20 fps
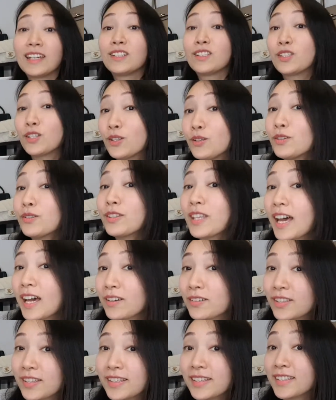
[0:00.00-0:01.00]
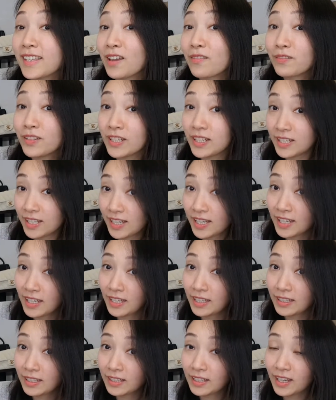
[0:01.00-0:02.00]
In
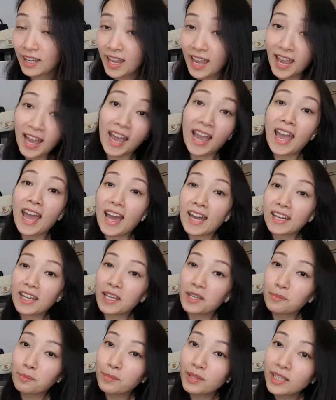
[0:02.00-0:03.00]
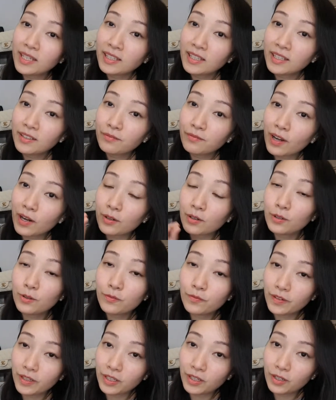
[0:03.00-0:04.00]
2017, I had a mini
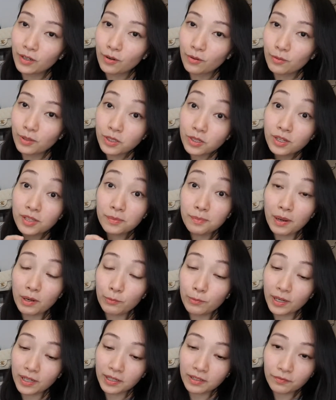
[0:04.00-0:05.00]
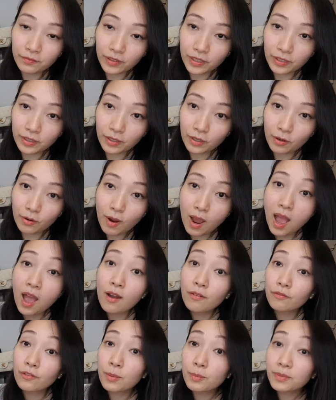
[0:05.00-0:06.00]
viral video, which is my wedding video.
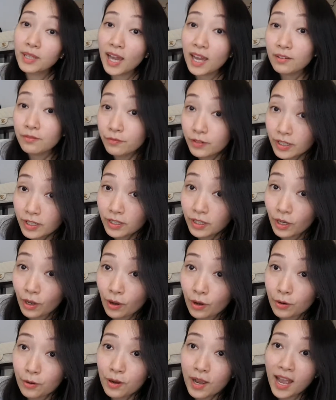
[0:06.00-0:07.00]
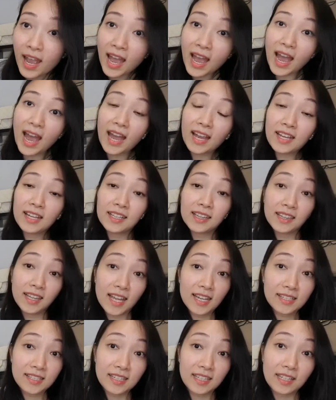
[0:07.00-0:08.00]
From that video, I
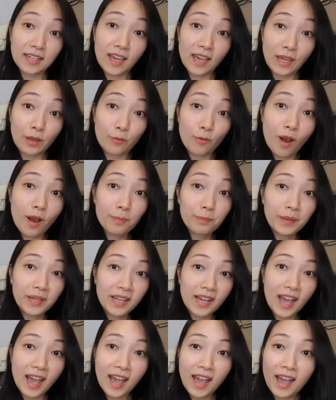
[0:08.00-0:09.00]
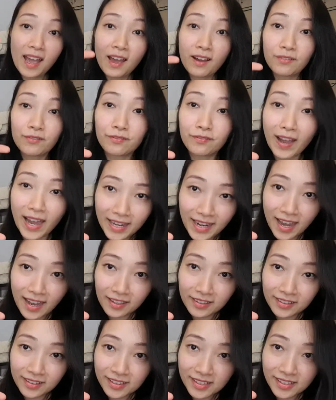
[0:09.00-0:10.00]
collected a whopping
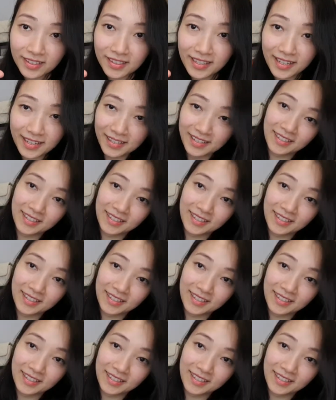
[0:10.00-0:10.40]
$5.